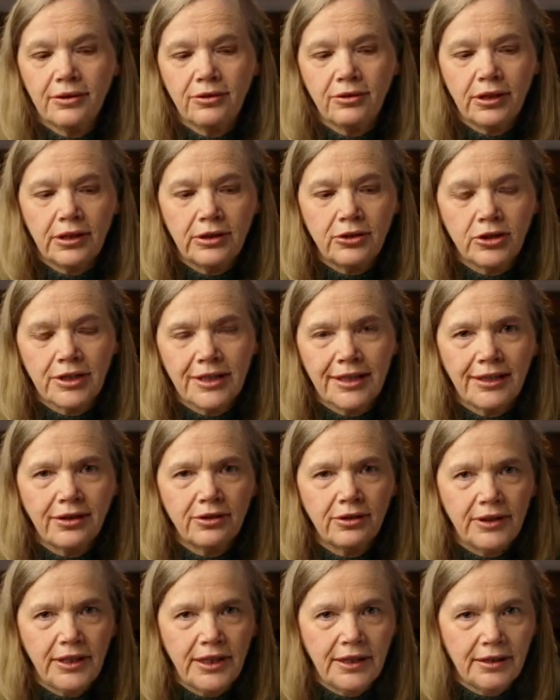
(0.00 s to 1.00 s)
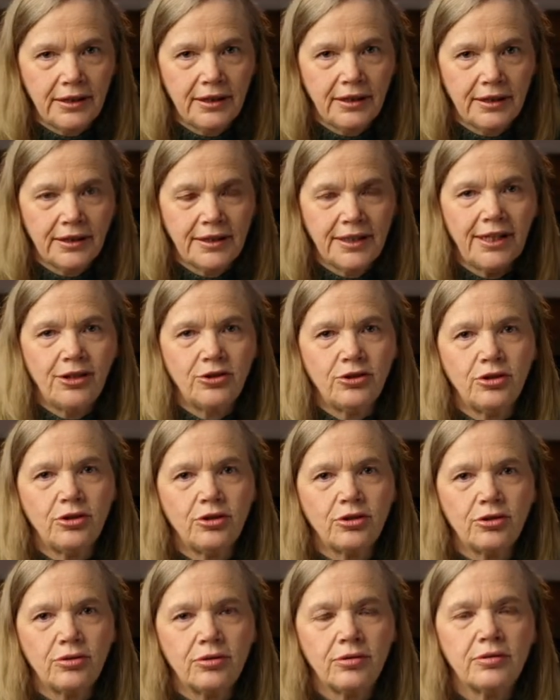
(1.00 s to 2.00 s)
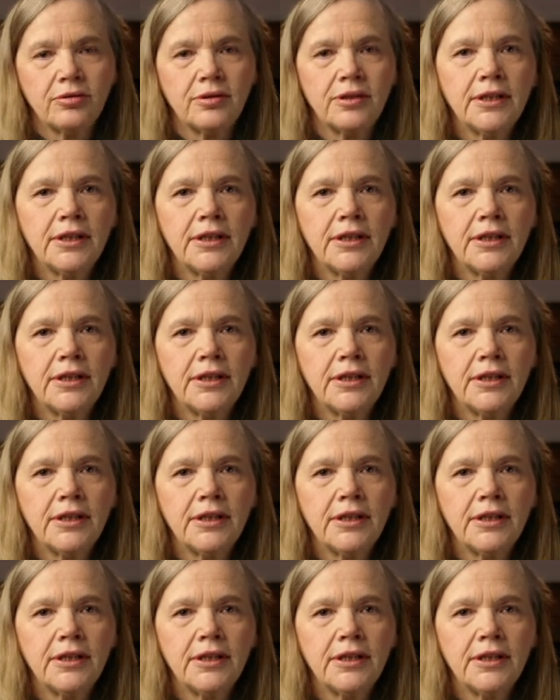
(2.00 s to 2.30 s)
You can just click on that and it takes you to